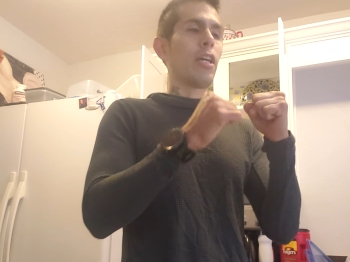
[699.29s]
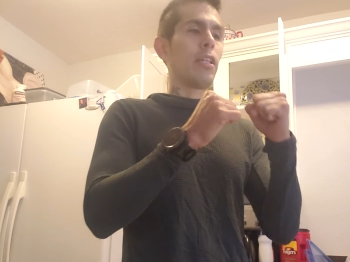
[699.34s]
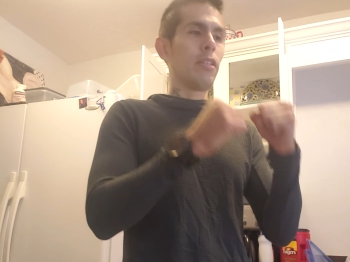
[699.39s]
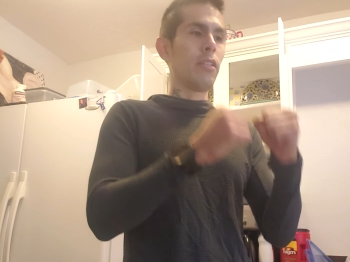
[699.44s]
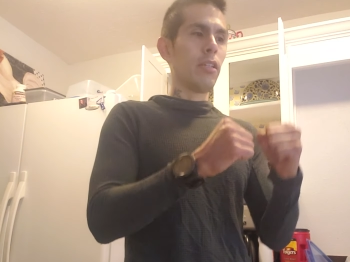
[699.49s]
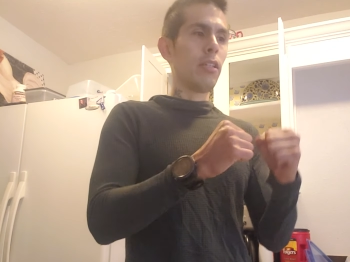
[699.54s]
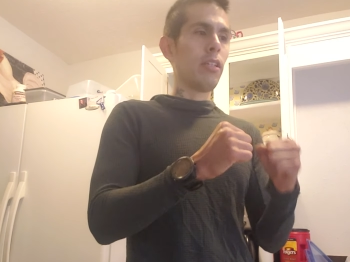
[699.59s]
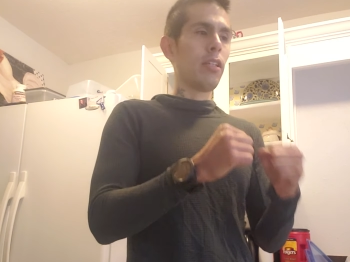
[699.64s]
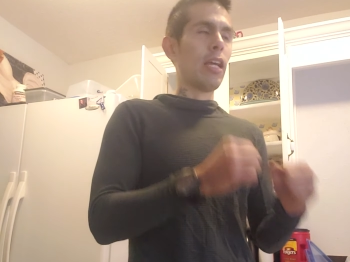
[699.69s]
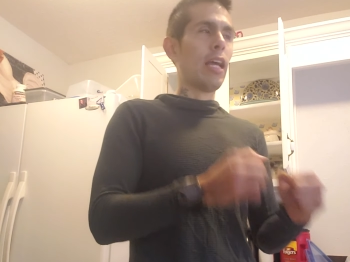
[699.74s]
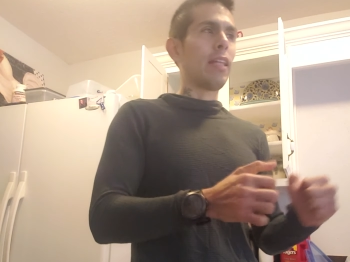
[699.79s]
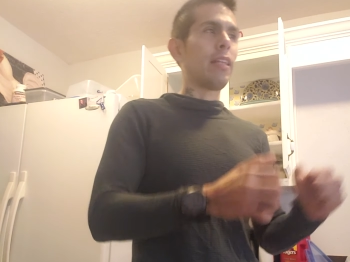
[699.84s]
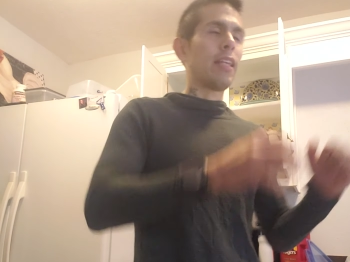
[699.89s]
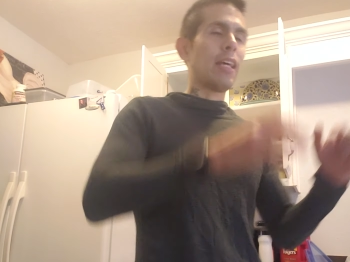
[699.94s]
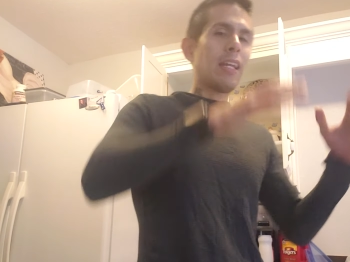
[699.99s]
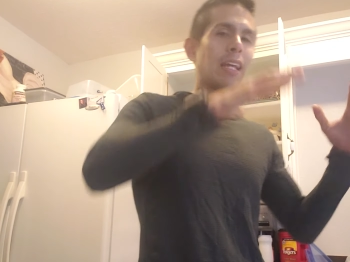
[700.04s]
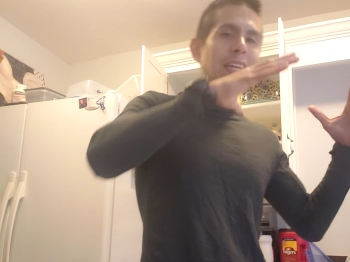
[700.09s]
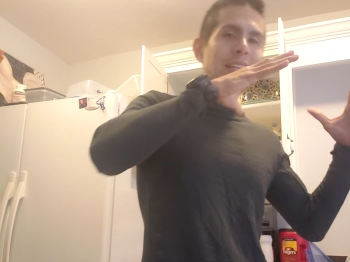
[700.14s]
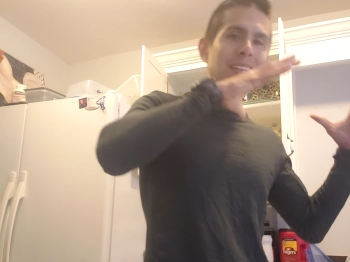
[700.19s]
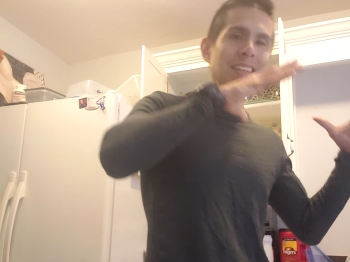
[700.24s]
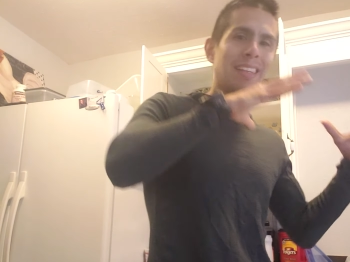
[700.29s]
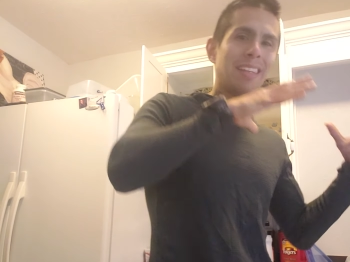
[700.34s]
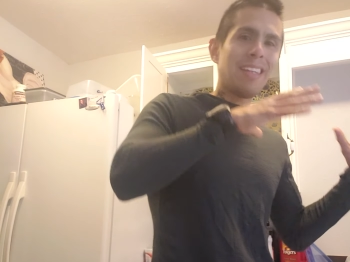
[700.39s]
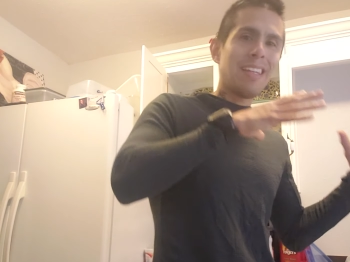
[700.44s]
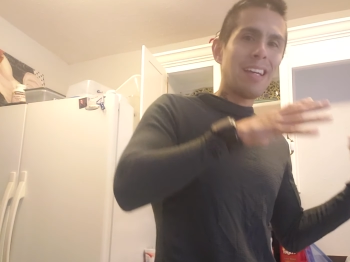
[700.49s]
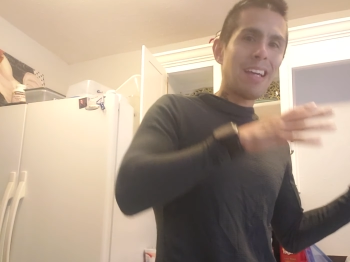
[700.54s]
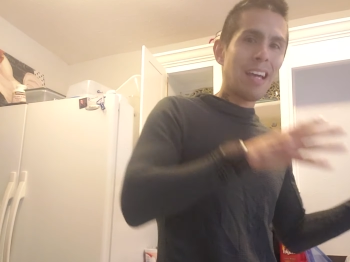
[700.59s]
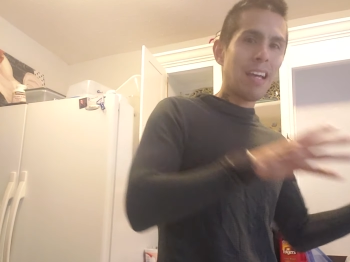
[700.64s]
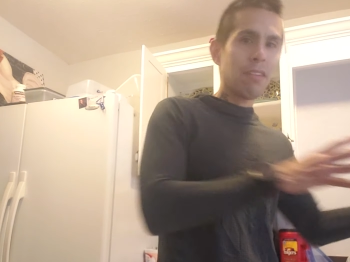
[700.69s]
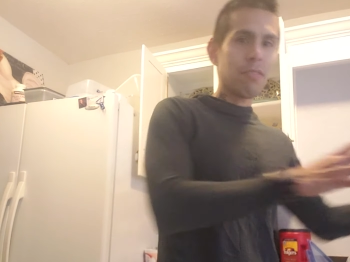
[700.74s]
I did it, and then I
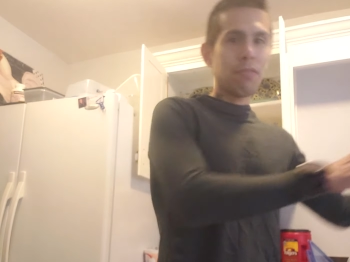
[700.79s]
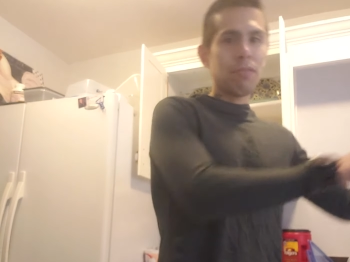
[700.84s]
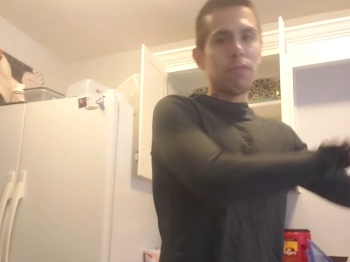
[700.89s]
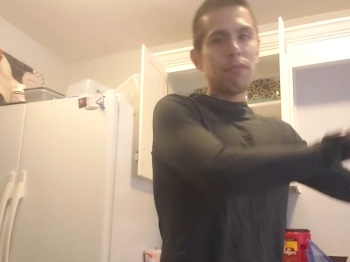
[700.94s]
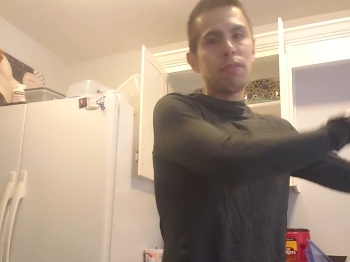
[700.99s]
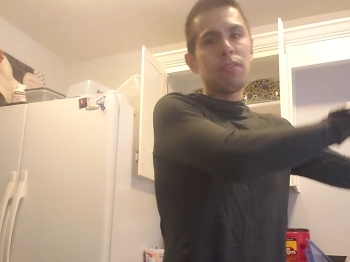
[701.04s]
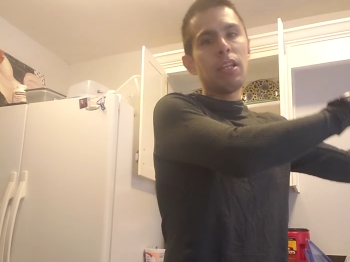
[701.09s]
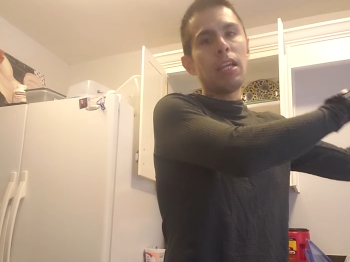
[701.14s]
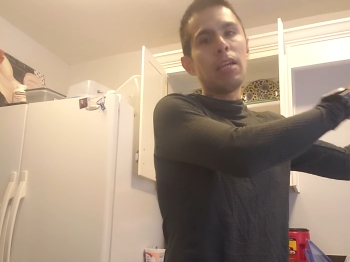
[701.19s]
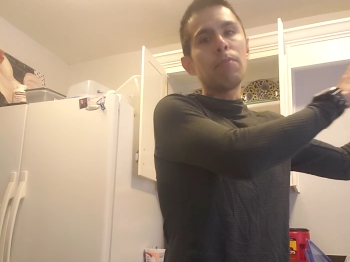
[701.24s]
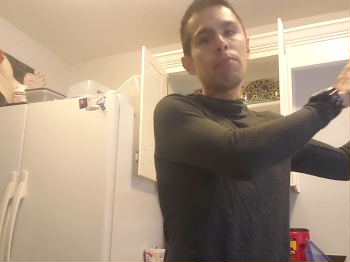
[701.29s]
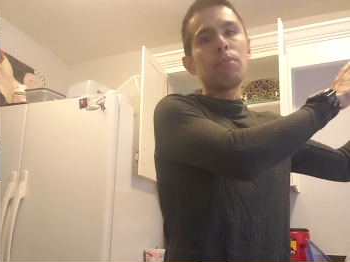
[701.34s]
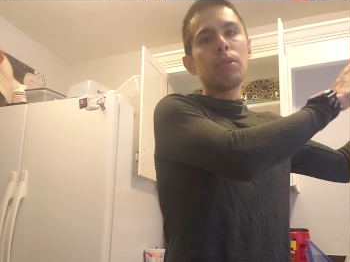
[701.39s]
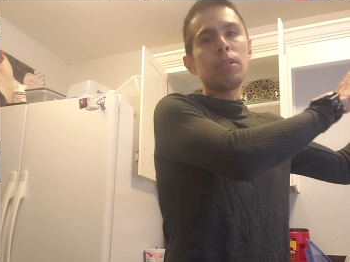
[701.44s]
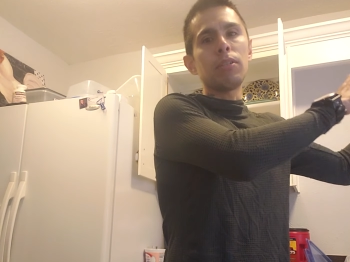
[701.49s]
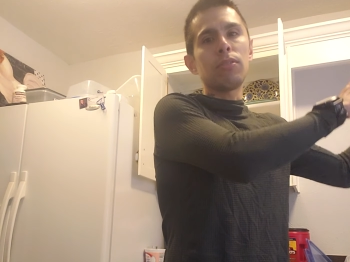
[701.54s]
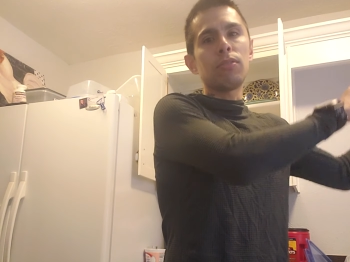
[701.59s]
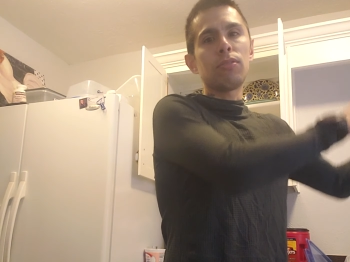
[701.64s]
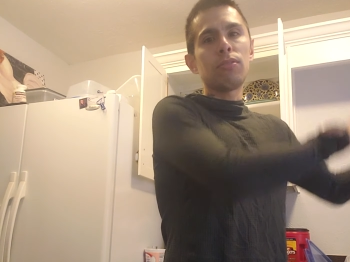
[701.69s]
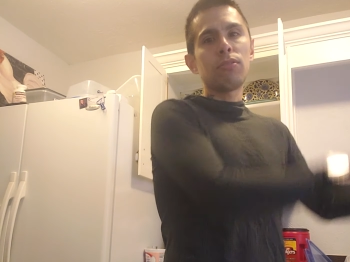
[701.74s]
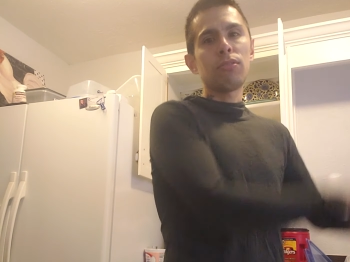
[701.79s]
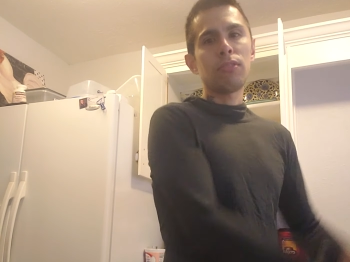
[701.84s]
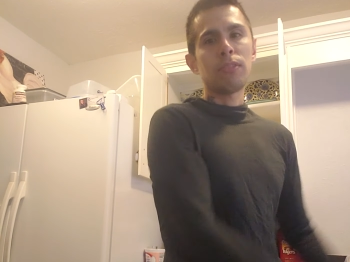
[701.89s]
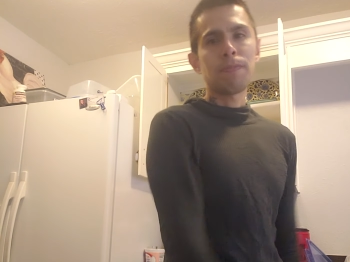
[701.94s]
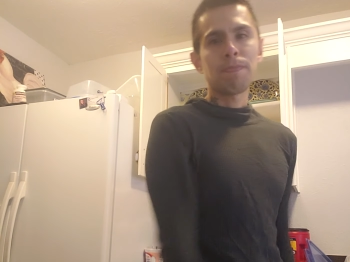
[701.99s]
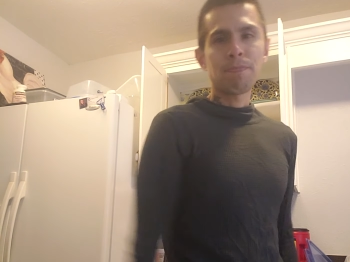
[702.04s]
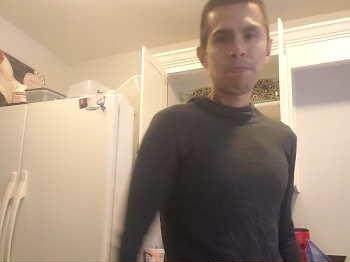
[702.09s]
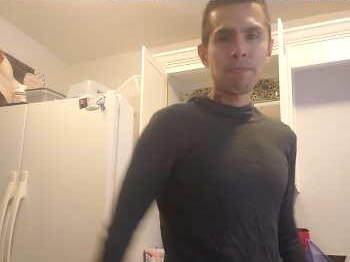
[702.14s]
left in peace.